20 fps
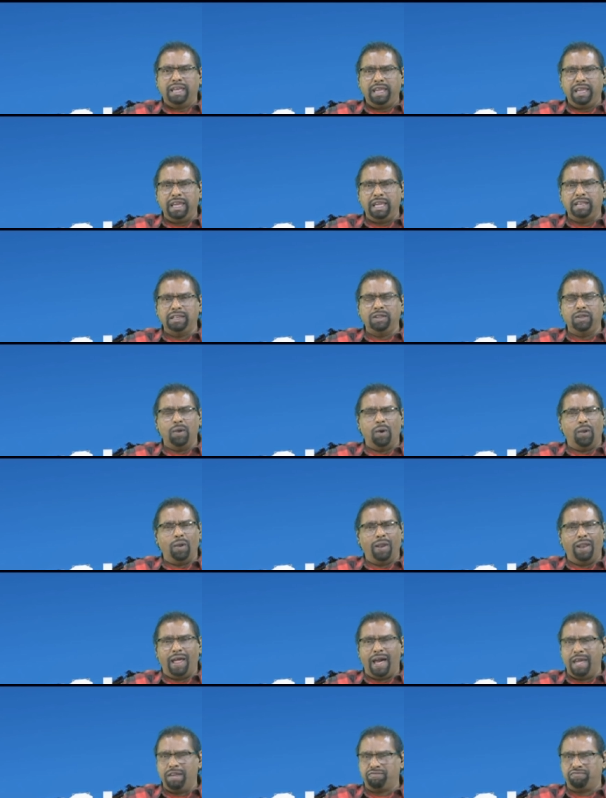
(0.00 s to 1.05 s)
in your
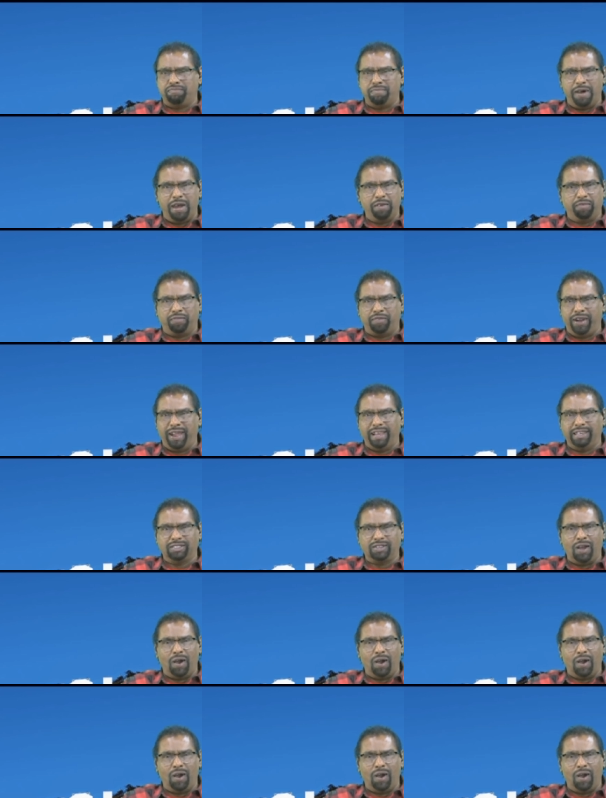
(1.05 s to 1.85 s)
life, my friends.